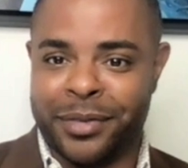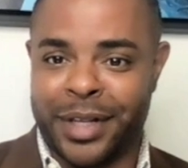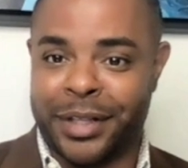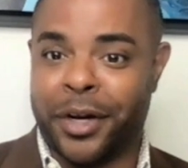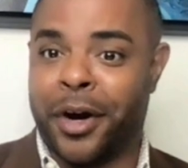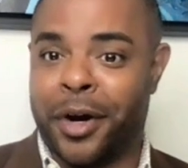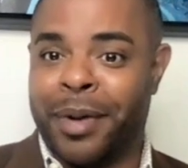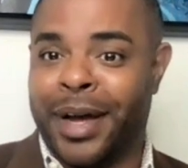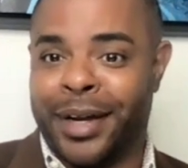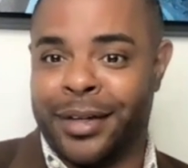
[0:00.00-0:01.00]
almost like the car
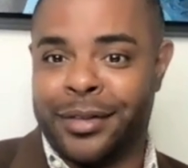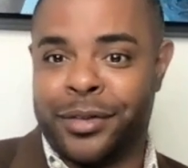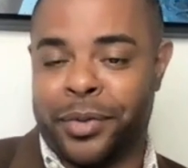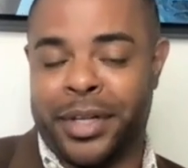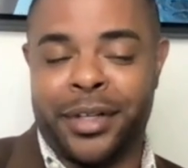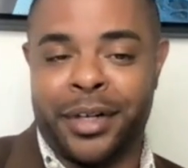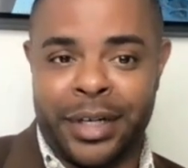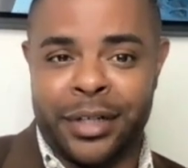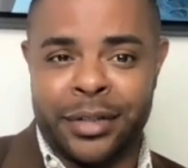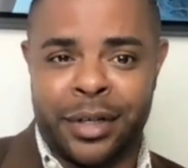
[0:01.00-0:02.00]
buying 20, 30
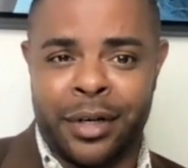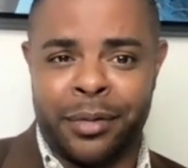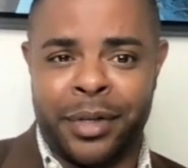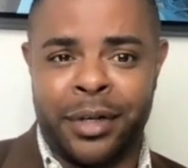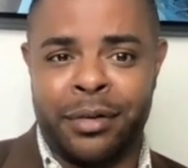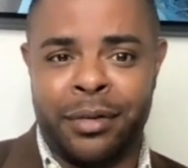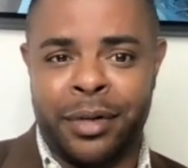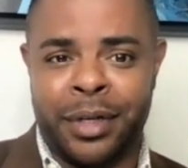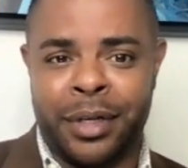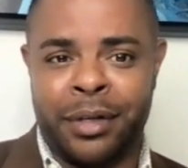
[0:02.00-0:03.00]
years ago. I mean,
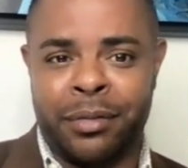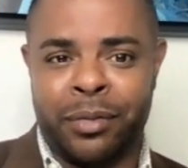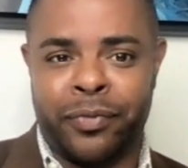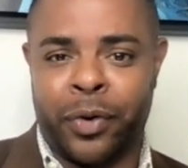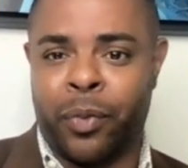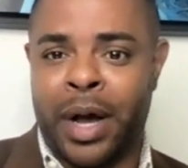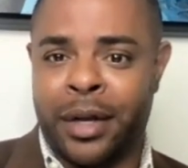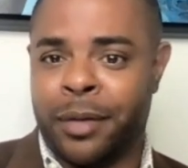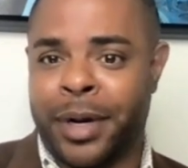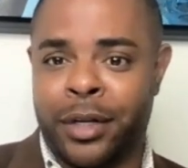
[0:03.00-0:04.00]
for a
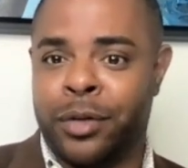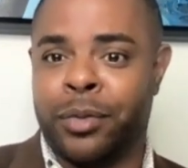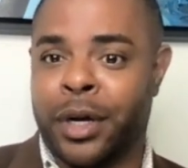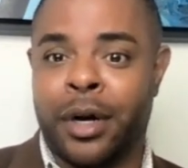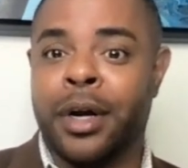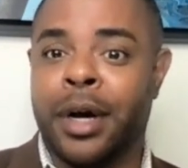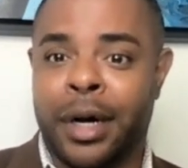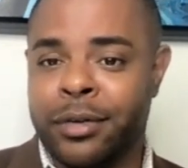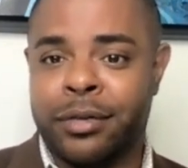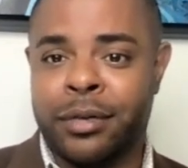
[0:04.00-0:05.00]
while, nobody knew what a car
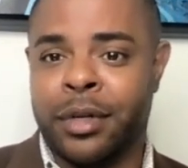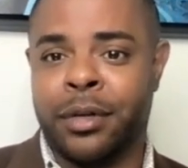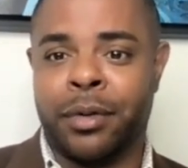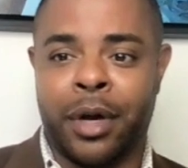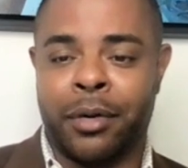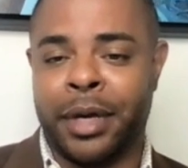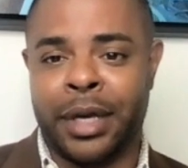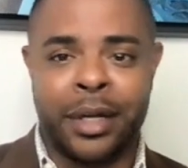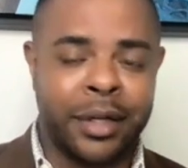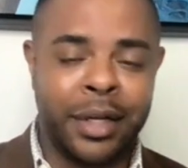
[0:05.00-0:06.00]
cost. You would go
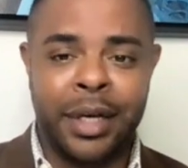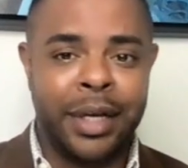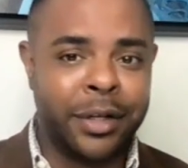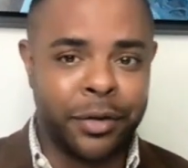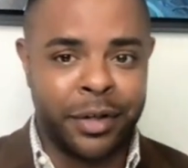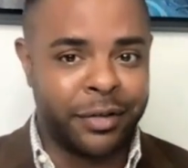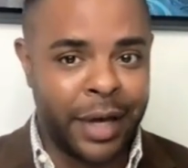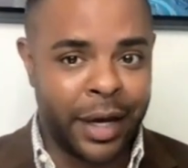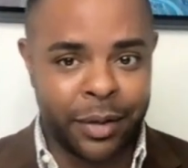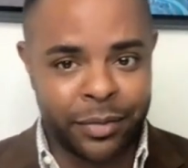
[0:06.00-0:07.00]
in and do these
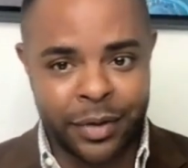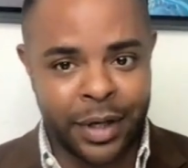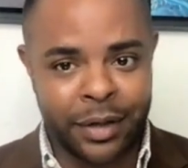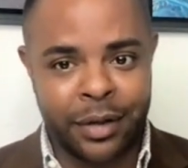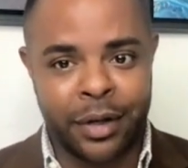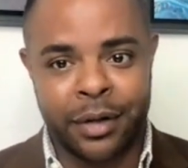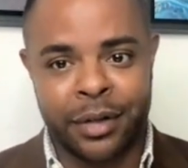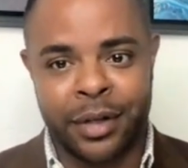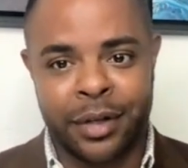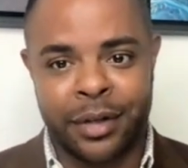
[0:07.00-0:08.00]
games that,
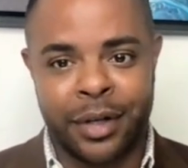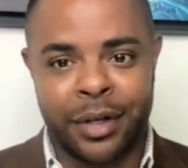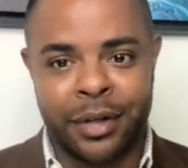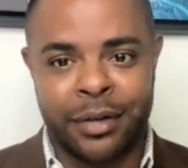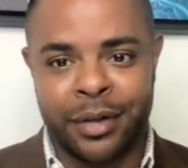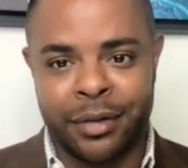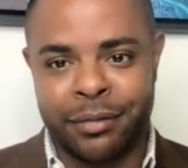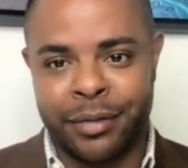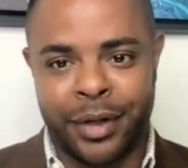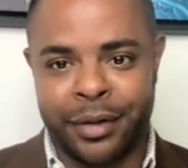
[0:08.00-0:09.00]
the